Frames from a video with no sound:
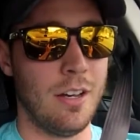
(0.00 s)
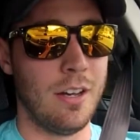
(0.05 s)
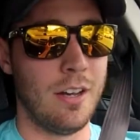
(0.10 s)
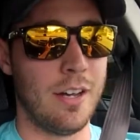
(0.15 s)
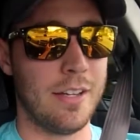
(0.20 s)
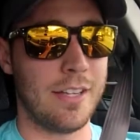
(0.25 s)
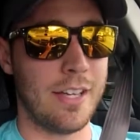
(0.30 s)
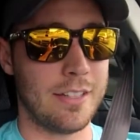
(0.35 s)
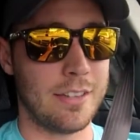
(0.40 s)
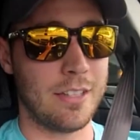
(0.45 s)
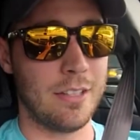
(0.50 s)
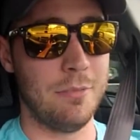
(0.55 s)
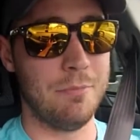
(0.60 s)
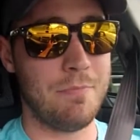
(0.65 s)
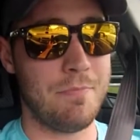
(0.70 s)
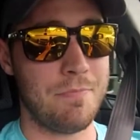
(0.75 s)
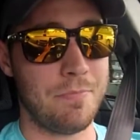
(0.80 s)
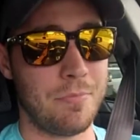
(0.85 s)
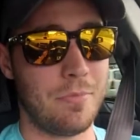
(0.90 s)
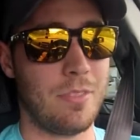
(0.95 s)
I get them
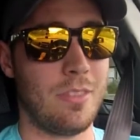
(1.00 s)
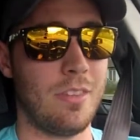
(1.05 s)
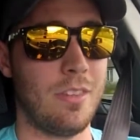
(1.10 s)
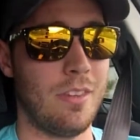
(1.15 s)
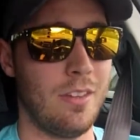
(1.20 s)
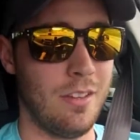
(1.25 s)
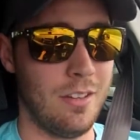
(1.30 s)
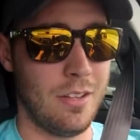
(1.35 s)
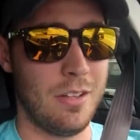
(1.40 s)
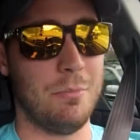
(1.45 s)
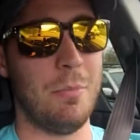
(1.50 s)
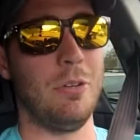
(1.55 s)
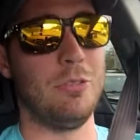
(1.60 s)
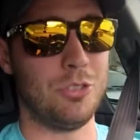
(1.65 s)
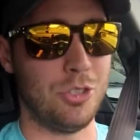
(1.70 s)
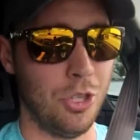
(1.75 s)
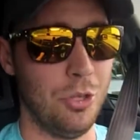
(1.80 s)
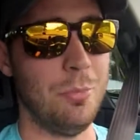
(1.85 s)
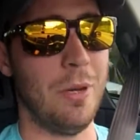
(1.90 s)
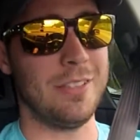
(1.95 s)
about
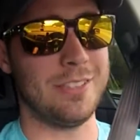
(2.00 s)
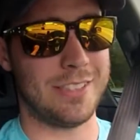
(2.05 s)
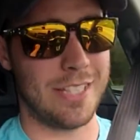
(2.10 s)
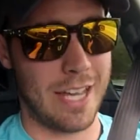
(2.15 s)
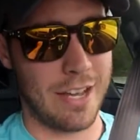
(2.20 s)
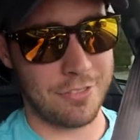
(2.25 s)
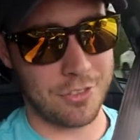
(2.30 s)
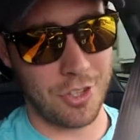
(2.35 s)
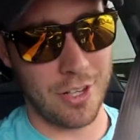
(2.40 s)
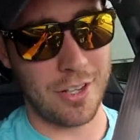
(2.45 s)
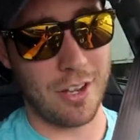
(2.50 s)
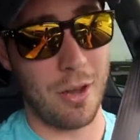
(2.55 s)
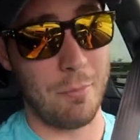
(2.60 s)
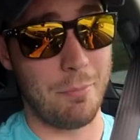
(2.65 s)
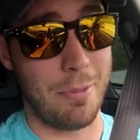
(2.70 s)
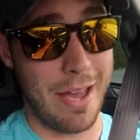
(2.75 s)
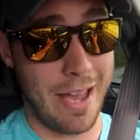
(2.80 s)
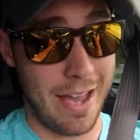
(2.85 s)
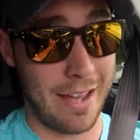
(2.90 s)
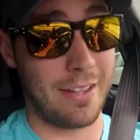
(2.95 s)
2 months after I got
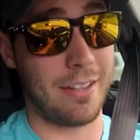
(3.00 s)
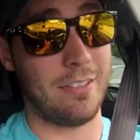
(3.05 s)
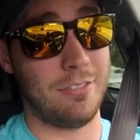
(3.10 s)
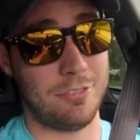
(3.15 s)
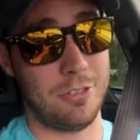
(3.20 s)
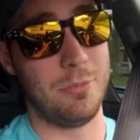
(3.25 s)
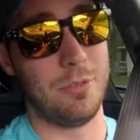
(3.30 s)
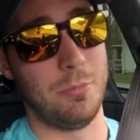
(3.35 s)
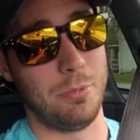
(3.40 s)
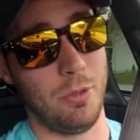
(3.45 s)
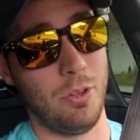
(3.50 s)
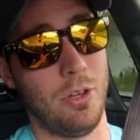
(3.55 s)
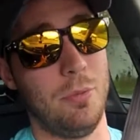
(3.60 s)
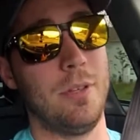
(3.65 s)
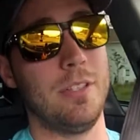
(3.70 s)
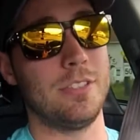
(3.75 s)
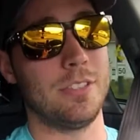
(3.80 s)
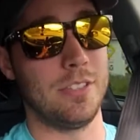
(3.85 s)
back from deployment.